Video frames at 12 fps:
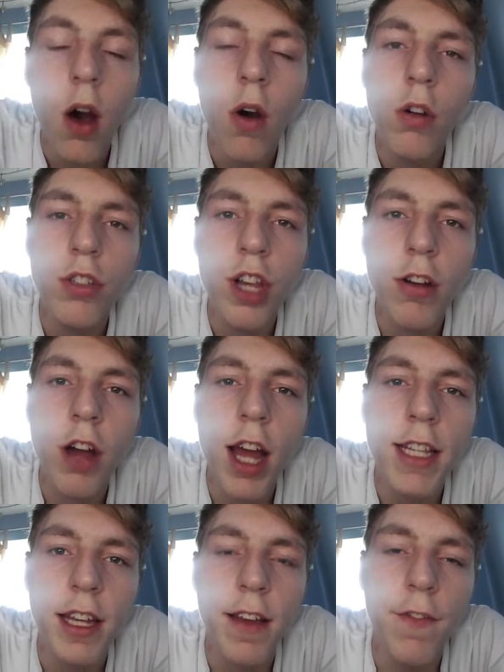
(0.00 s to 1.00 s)
Also guys,
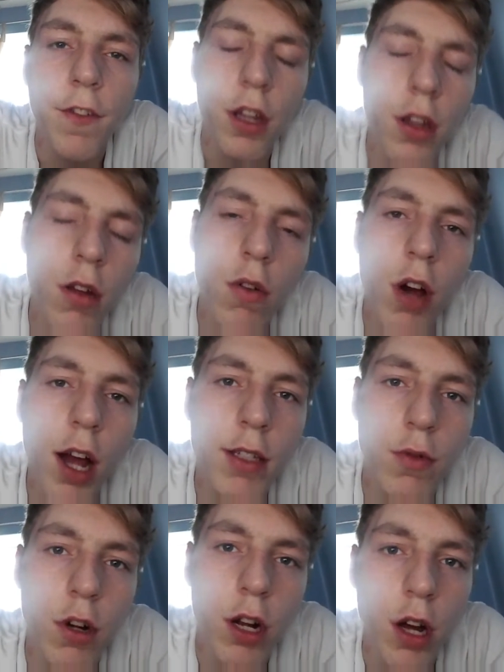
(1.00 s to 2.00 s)
if you guys
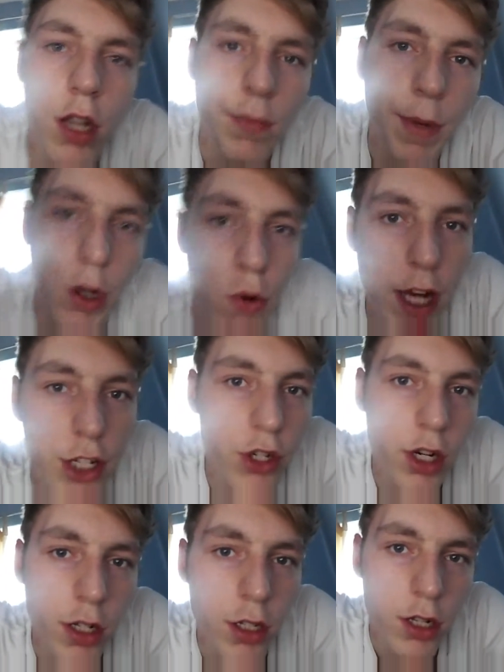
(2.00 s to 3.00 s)
want to ask me
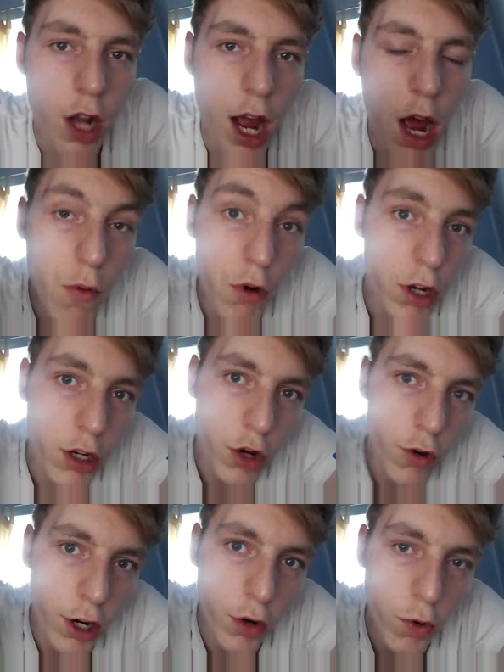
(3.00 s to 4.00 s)
questions, like I want to do
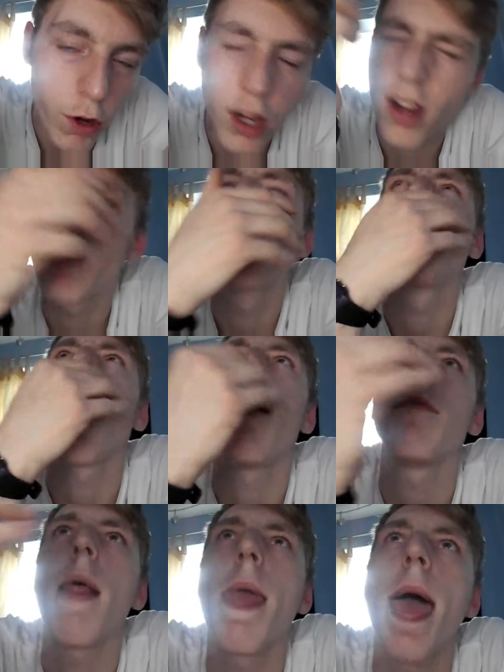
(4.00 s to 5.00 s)
a, qu
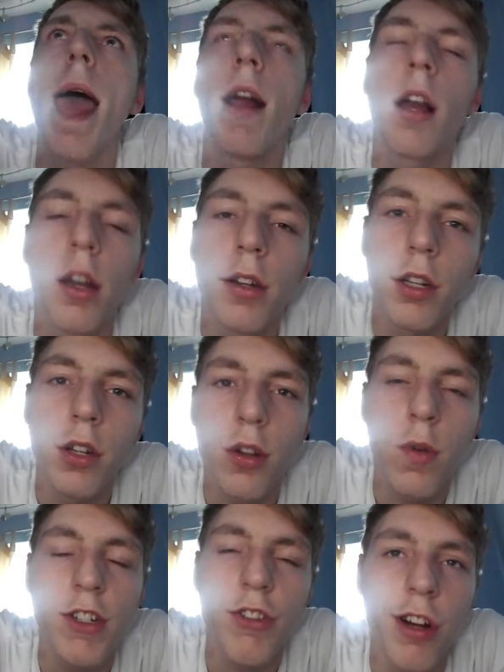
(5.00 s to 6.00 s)
a
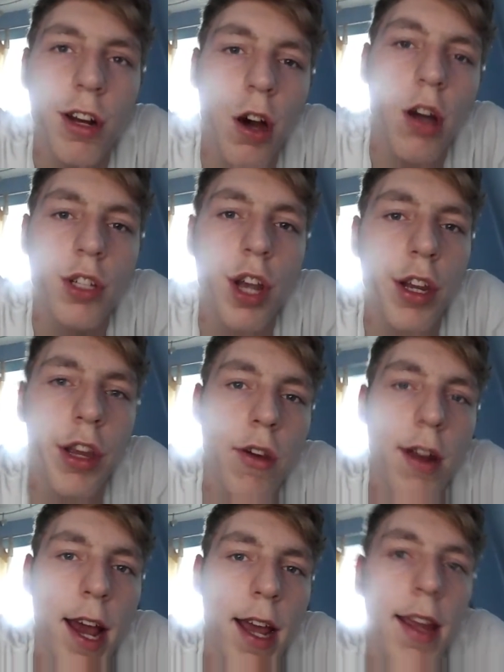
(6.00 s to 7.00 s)
question and answer Q and
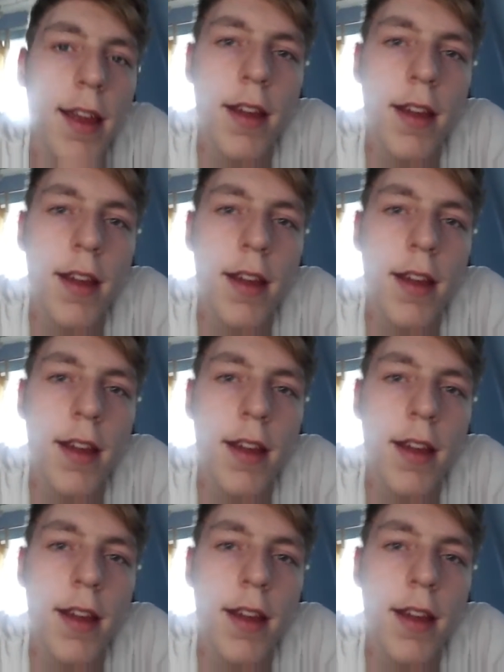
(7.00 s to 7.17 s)
A